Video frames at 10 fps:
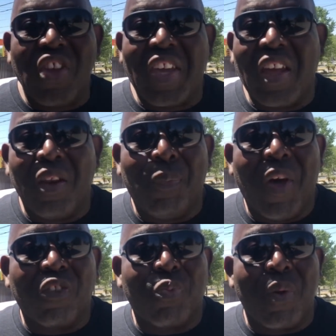check out the
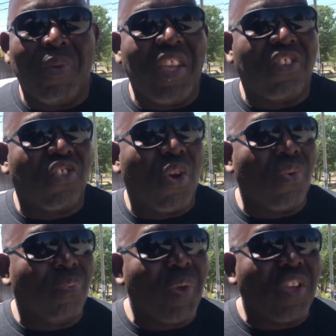Bias Premier League show
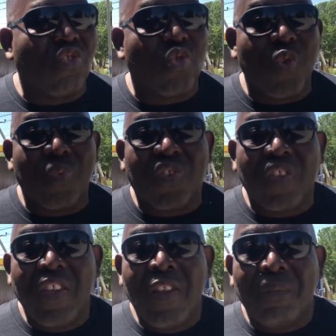with me and
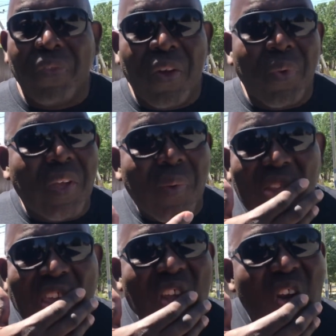Troops. Uh, we're going to be
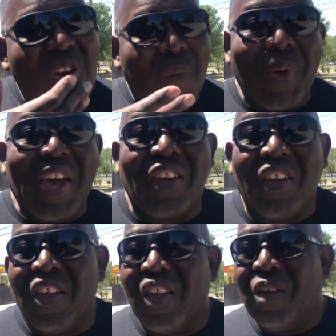taking a look back
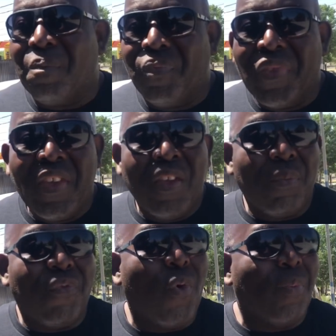at um,
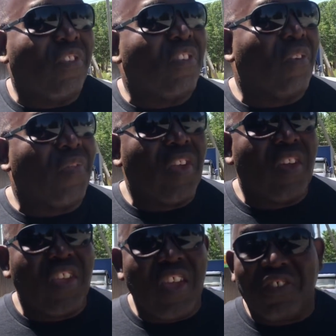performances of
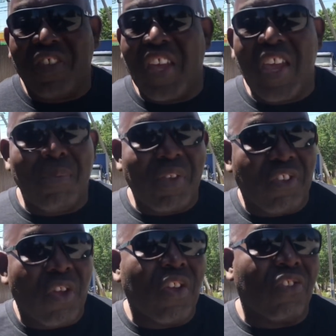uh, yesterday,
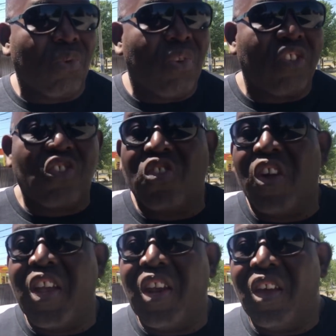Mesut Ozil,
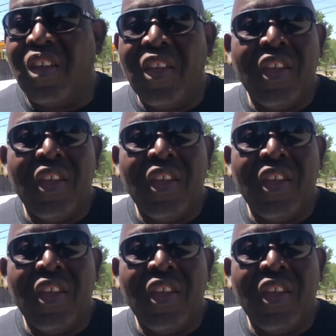Lichtsteiner,